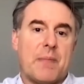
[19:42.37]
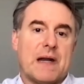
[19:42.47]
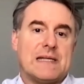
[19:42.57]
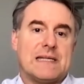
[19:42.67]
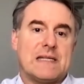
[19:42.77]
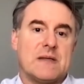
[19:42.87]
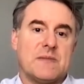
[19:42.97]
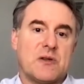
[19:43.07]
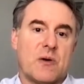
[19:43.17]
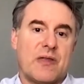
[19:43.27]
system
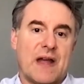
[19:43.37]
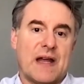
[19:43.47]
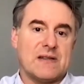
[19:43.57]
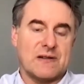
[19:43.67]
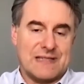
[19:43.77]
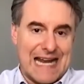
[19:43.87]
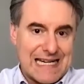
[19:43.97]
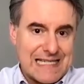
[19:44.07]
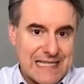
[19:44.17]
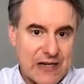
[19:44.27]
sort of things, or
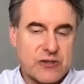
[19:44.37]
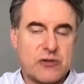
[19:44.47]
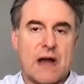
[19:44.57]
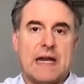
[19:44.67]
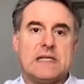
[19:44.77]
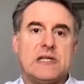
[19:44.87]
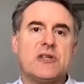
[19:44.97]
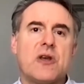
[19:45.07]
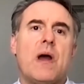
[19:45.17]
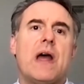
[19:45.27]
data center strategy.
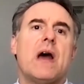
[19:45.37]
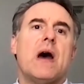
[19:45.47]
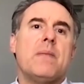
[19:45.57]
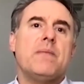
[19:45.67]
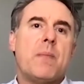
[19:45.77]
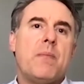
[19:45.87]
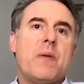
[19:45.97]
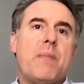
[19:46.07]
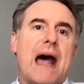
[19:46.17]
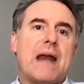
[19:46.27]
So the
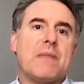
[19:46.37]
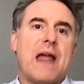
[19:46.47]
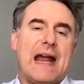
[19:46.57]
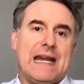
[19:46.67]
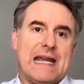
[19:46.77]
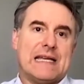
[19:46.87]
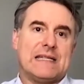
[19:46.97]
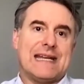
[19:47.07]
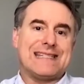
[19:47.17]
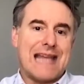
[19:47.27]
bottom line is
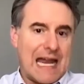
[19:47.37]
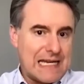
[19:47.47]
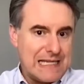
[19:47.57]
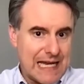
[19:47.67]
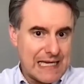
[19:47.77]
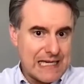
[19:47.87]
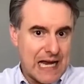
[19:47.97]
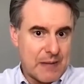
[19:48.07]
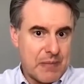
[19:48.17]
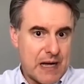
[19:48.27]
it's not a ticking
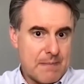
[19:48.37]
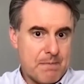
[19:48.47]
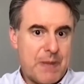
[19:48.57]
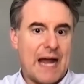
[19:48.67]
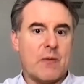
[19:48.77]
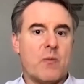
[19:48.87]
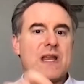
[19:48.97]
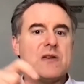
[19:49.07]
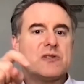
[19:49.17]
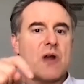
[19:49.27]
time bomb. But when
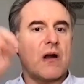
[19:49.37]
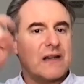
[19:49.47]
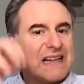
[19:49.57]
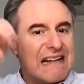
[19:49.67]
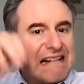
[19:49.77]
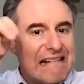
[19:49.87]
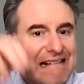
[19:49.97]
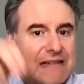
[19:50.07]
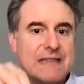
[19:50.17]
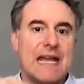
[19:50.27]
you start
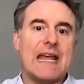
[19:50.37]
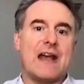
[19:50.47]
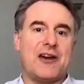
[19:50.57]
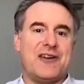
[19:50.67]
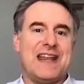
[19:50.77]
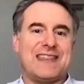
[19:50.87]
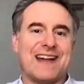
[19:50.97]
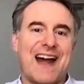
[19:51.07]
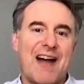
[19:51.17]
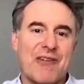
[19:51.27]
digging underneath the
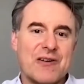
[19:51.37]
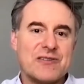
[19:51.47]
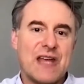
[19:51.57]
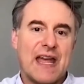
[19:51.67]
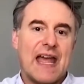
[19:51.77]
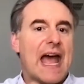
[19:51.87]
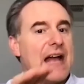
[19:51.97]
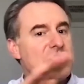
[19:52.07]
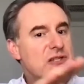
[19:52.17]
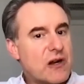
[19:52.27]
covers
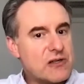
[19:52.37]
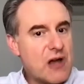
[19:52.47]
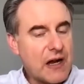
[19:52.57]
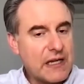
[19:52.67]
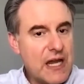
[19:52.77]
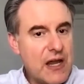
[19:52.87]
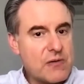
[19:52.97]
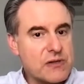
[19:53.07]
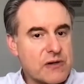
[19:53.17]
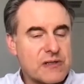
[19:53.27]
and you start talking to
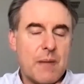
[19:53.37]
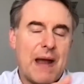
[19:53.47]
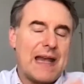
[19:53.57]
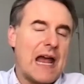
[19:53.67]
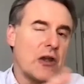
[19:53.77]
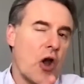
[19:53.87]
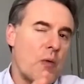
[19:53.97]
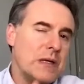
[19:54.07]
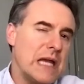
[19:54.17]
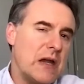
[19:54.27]
users, they might not know
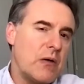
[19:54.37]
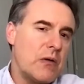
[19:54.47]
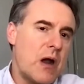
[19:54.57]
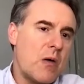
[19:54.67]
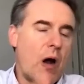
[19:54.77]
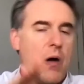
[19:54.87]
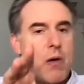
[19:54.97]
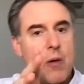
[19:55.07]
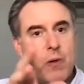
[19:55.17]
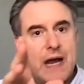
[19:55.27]
what they don't know. Oh,
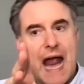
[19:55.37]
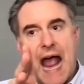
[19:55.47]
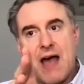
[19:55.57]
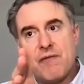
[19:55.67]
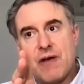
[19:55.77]
I want to have